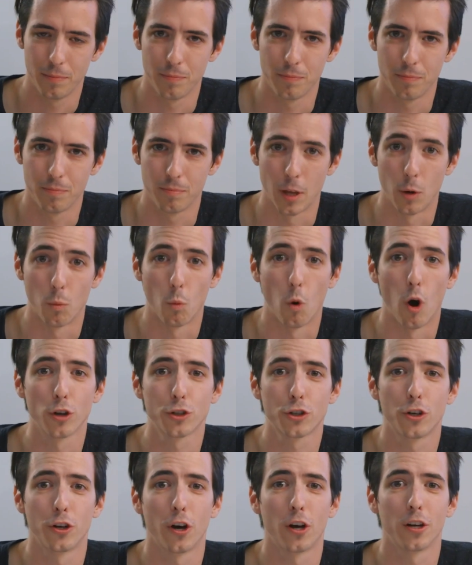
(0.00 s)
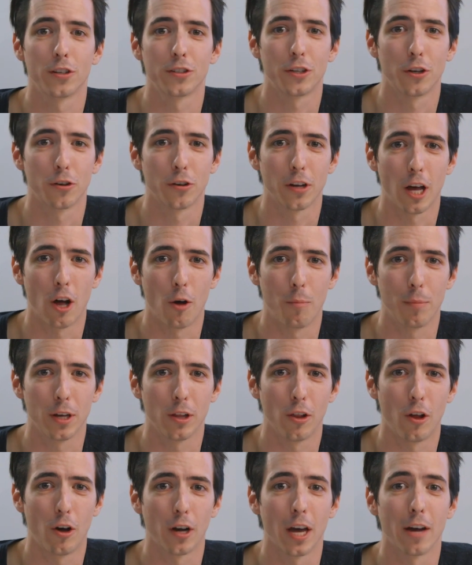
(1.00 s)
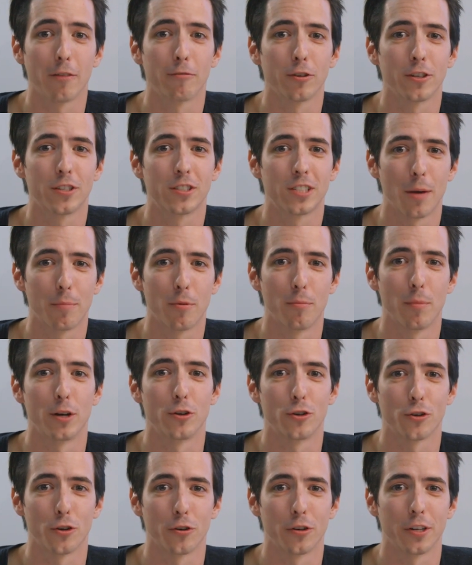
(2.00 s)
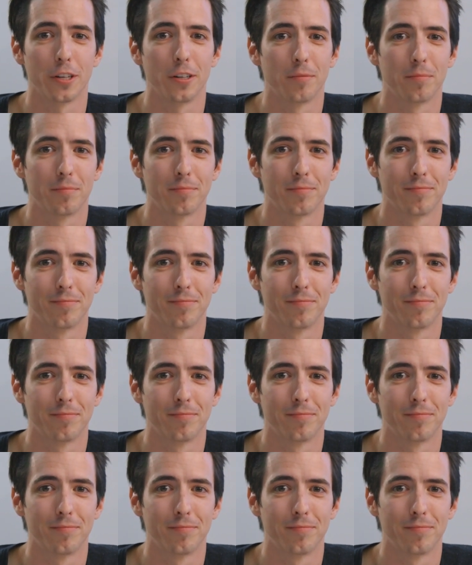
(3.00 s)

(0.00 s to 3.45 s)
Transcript: And Washtenaw is here to help me along every step of my journey.